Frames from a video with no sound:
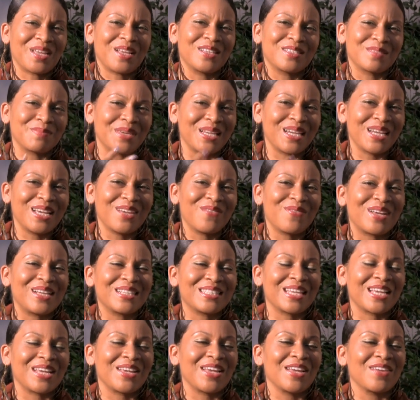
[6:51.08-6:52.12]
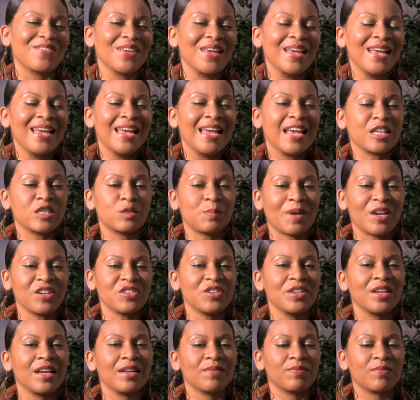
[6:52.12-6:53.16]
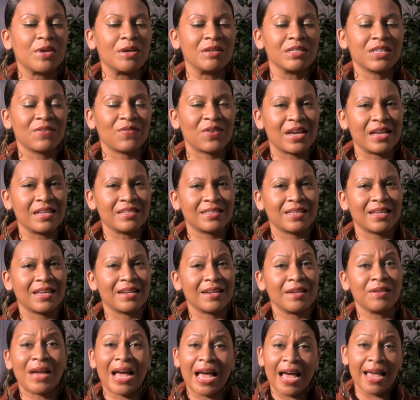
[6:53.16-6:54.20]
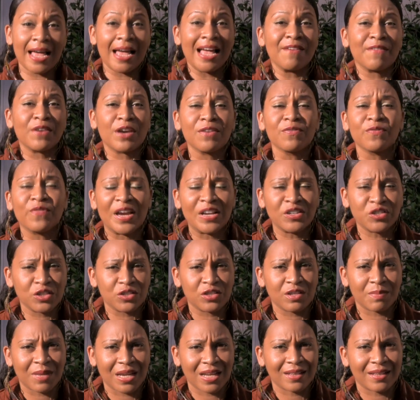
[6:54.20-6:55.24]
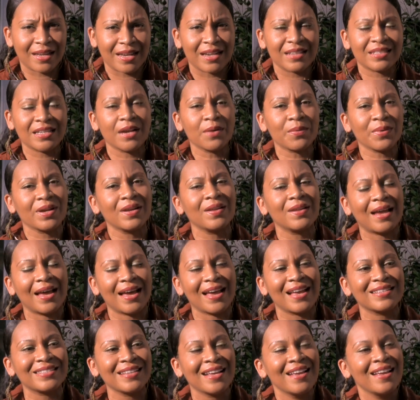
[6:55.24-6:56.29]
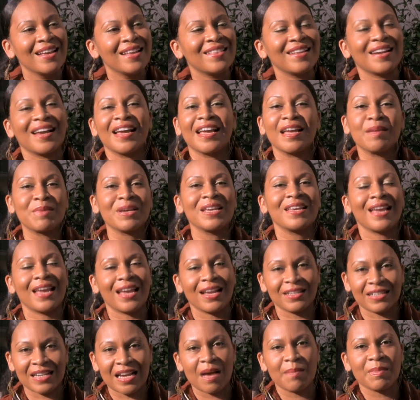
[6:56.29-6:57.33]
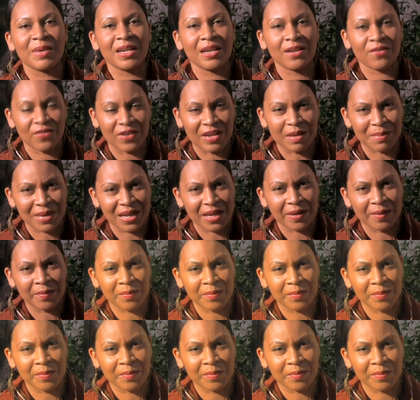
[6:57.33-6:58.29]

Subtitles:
because many of us have, especially those of us that, and I have a confession to make, ladies, I realize that I am a yang dominant female.